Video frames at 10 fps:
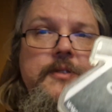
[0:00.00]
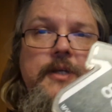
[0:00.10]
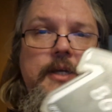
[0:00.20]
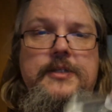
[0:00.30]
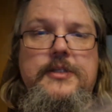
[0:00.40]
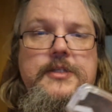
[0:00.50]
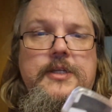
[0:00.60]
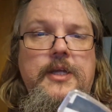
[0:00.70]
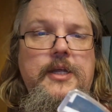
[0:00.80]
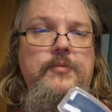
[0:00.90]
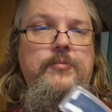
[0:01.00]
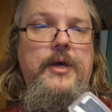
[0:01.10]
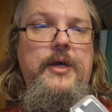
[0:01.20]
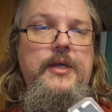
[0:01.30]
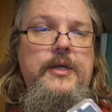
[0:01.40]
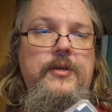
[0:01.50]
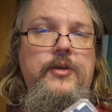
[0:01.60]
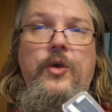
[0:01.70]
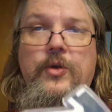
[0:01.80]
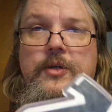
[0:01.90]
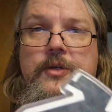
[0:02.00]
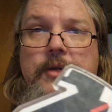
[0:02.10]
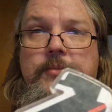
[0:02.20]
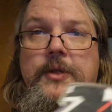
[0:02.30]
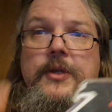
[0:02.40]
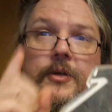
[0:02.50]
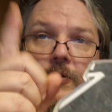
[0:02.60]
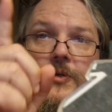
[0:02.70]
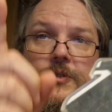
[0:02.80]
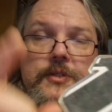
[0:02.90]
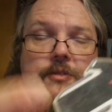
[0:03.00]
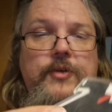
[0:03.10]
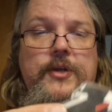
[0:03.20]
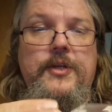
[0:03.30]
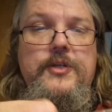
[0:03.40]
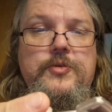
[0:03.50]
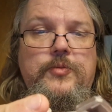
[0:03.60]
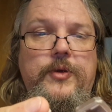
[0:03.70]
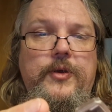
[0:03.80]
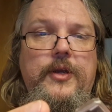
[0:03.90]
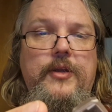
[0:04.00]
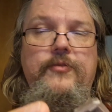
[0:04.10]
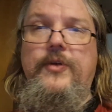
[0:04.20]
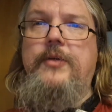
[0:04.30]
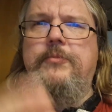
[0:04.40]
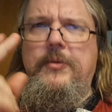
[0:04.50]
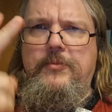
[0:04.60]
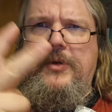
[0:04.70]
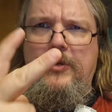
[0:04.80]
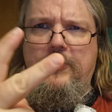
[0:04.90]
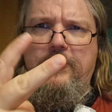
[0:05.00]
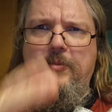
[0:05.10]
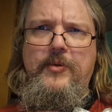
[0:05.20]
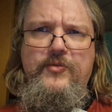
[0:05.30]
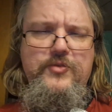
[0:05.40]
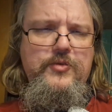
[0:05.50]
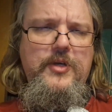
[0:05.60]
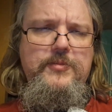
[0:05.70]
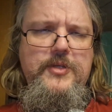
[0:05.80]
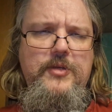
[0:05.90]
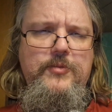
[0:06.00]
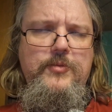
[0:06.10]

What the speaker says: and sizes. My local club here, which is right next to where I live, I'm a member of 2 clubs at the